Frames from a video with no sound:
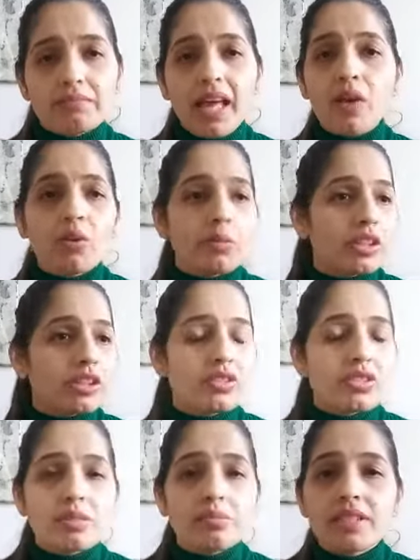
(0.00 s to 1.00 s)
Now I'm on
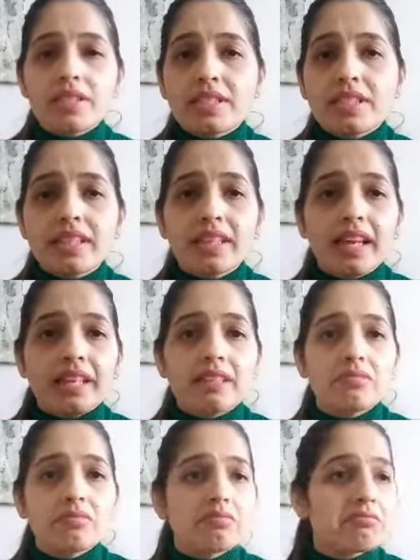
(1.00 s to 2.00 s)
Christmas
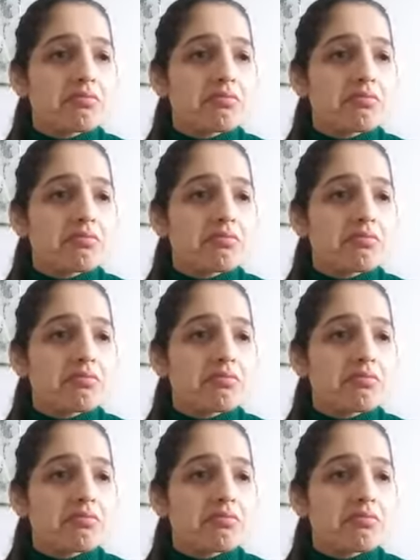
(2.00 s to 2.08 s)
and